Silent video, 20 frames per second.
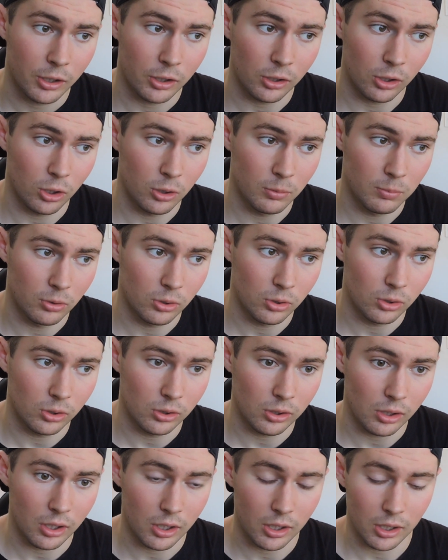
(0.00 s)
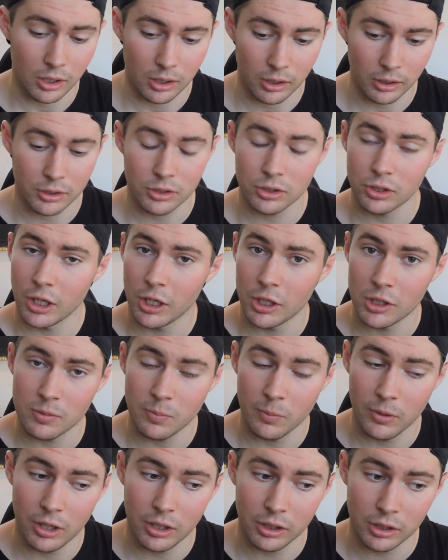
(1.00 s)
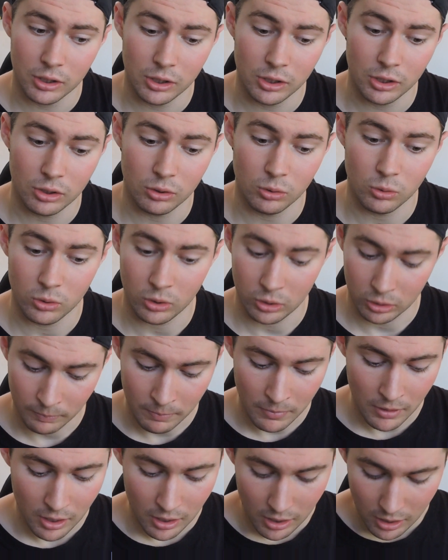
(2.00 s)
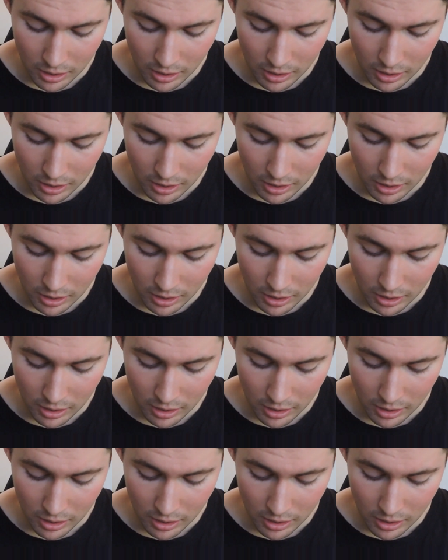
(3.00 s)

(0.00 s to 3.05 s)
global exchange market, or